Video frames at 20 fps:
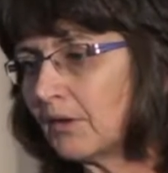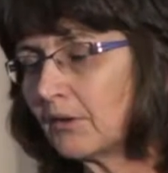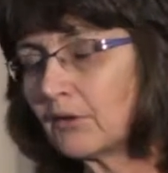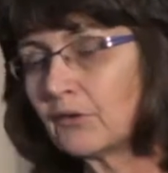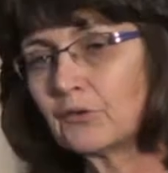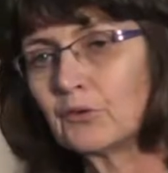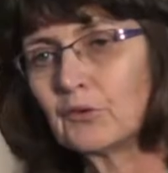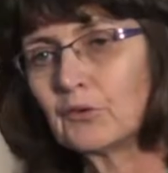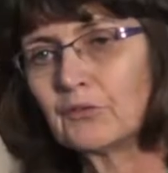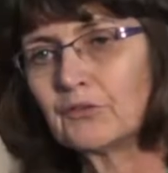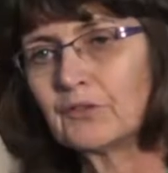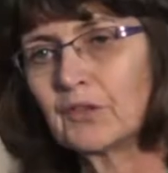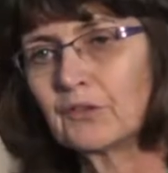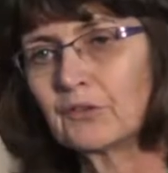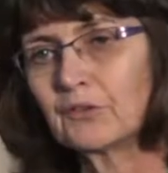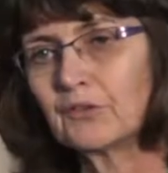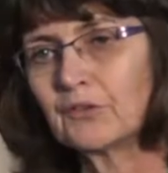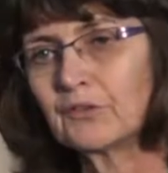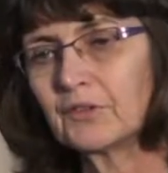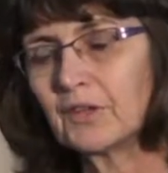and the surface
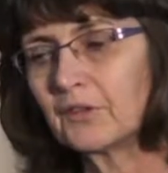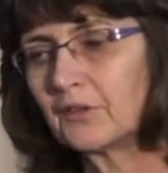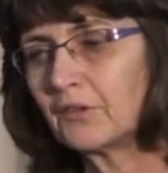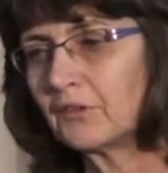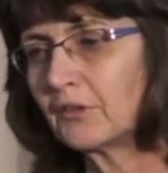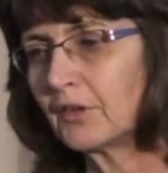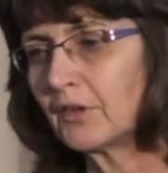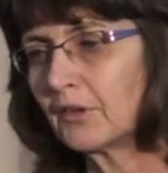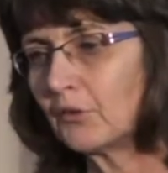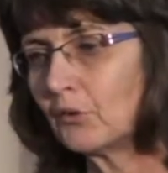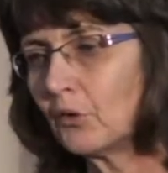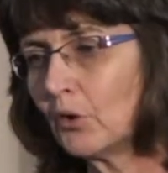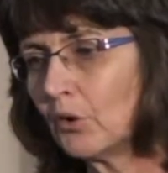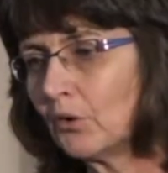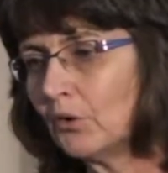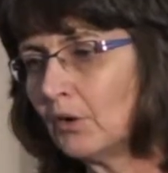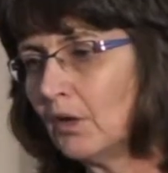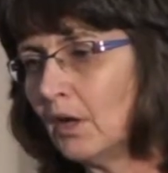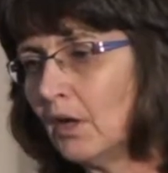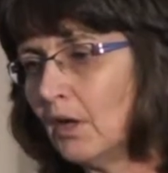antigen status is
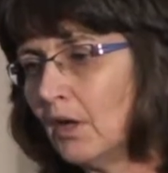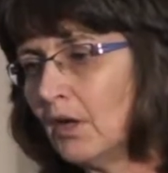unknown,